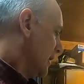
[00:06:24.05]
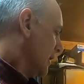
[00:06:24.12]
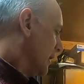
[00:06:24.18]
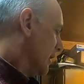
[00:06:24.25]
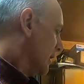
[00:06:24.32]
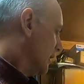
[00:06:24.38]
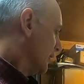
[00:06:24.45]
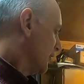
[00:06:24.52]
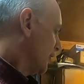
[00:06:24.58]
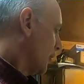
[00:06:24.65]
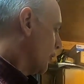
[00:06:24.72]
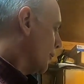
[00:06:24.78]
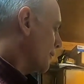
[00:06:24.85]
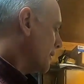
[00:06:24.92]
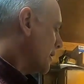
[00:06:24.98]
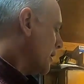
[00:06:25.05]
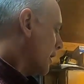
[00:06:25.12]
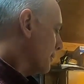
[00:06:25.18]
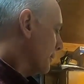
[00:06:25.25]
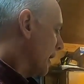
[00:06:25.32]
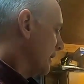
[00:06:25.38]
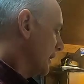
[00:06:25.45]
So
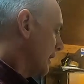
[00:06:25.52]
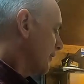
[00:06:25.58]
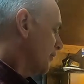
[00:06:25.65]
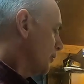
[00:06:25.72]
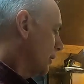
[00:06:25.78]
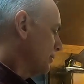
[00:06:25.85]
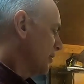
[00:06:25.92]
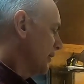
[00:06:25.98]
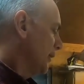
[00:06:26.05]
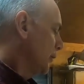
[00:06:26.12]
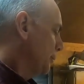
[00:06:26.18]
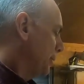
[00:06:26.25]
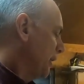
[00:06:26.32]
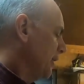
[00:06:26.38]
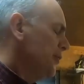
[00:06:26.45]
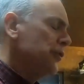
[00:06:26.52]
my next trip to the UP